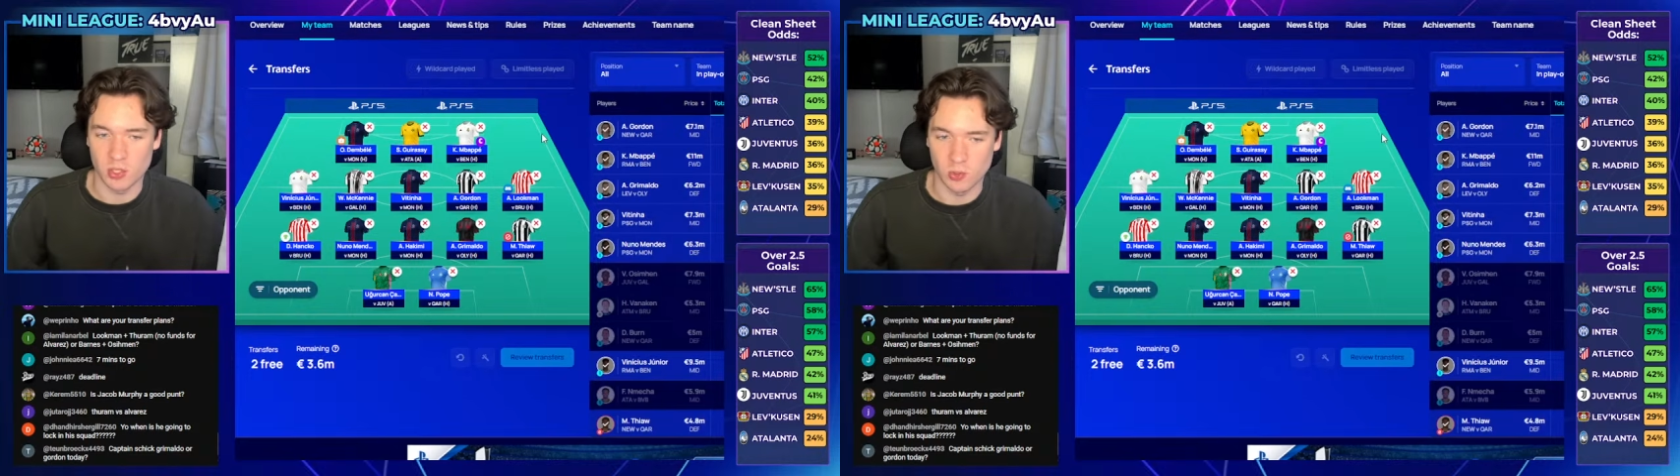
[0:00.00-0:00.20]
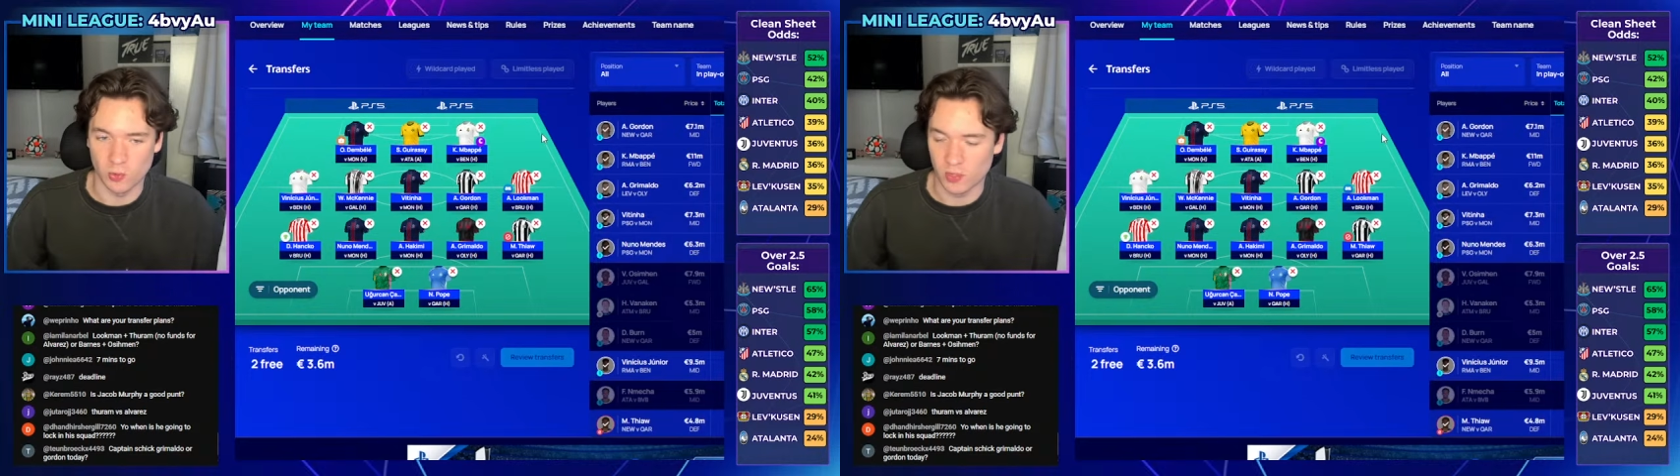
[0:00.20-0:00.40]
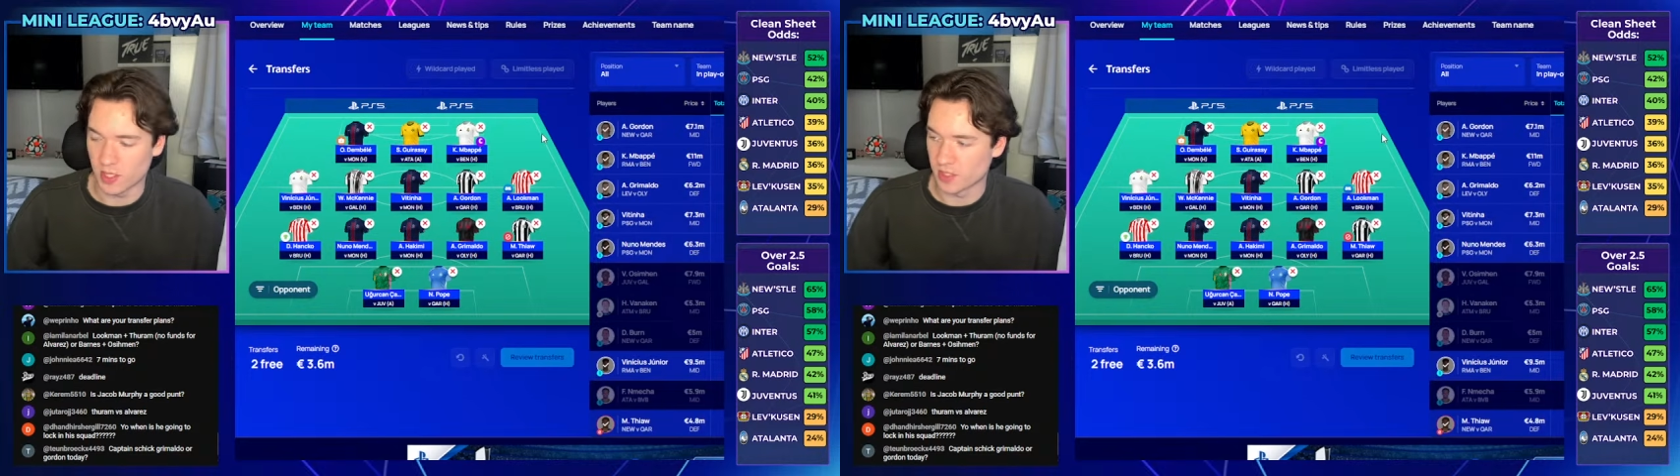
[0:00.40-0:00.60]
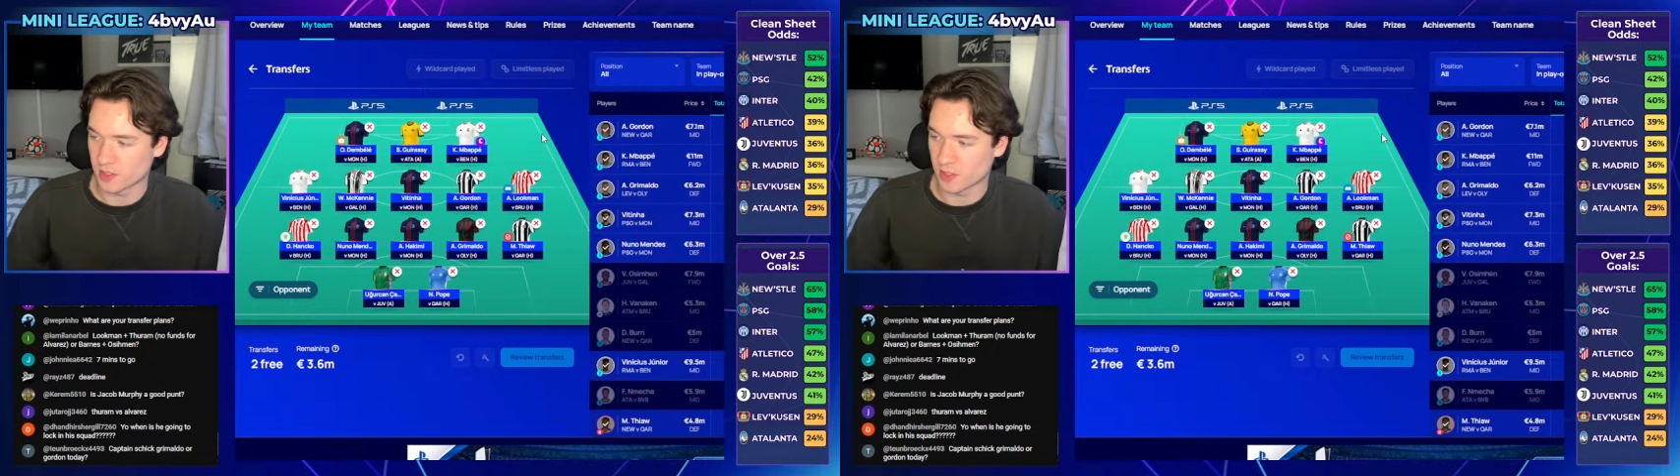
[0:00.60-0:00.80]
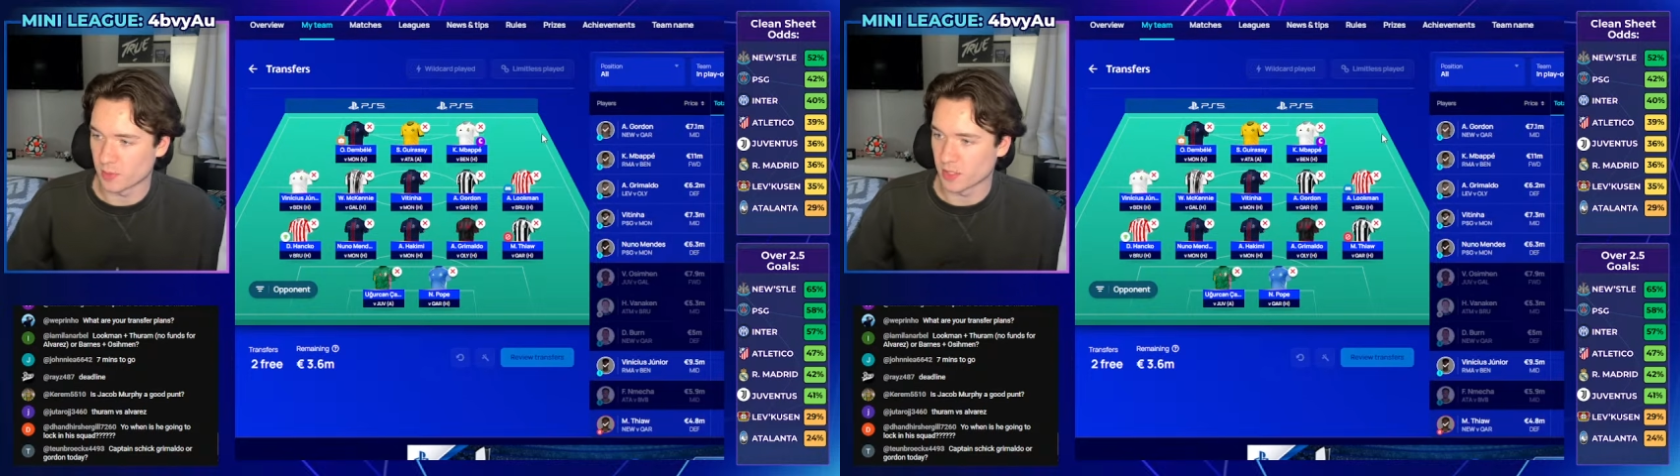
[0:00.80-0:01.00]
you know he is
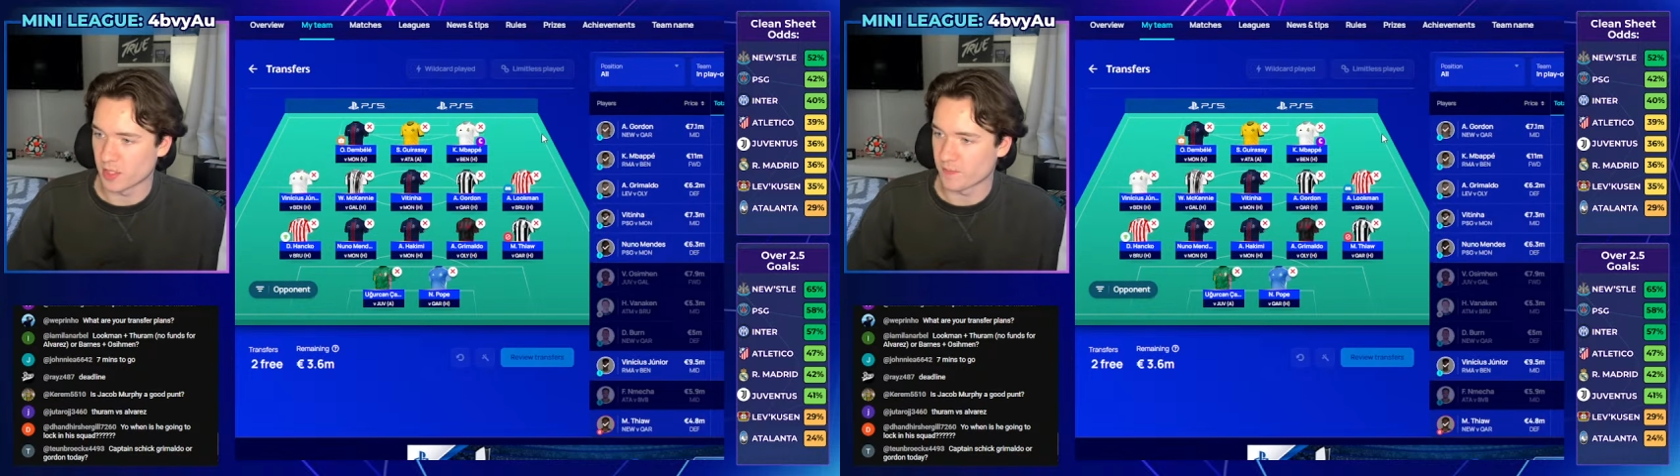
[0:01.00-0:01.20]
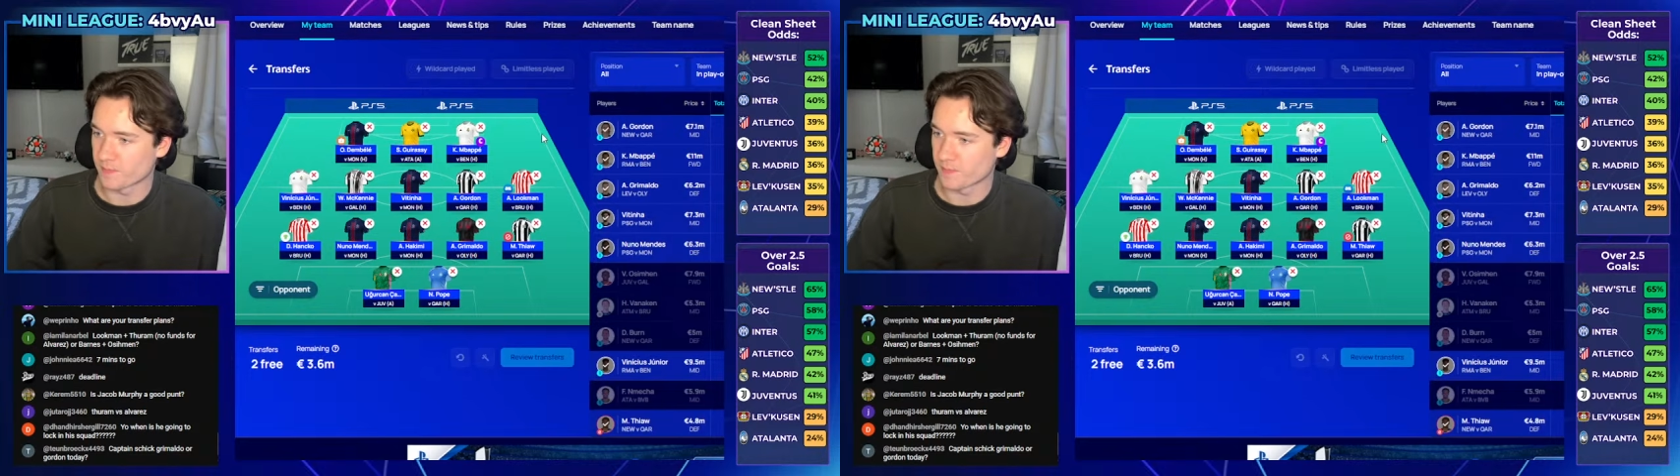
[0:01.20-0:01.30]
going to play.